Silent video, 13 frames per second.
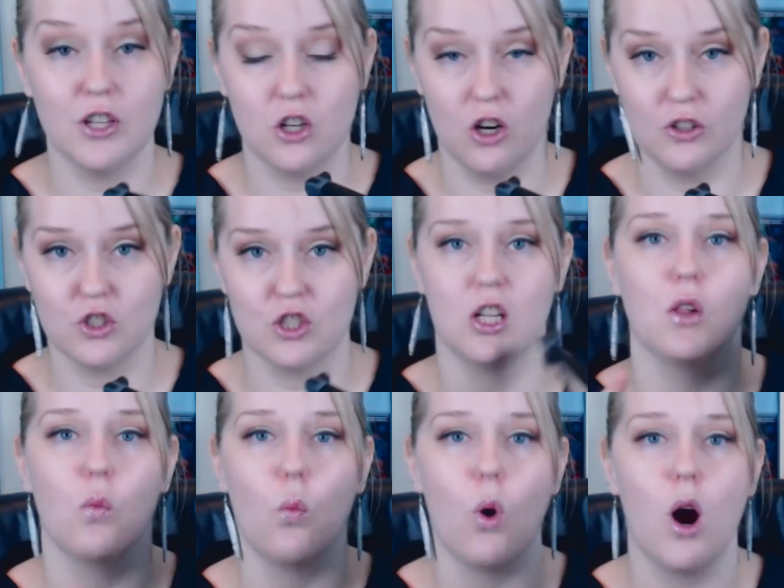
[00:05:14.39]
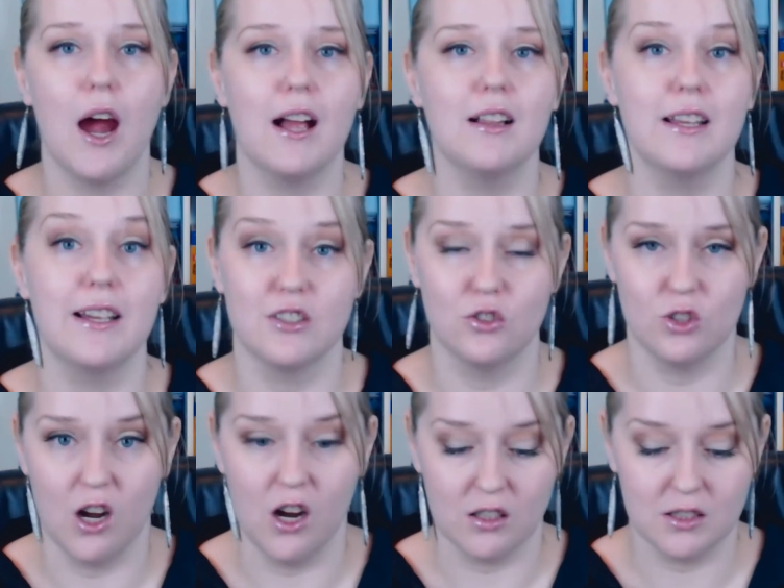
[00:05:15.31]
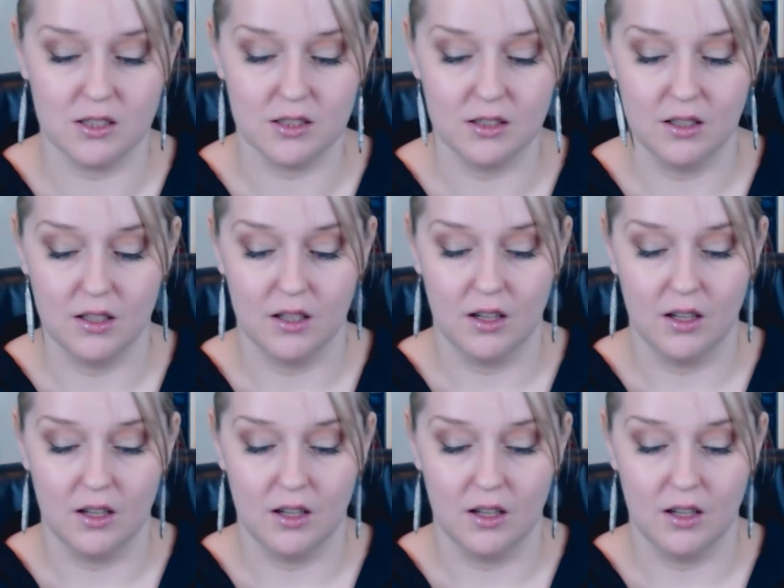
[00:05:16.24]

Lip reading: on the console while it's docked.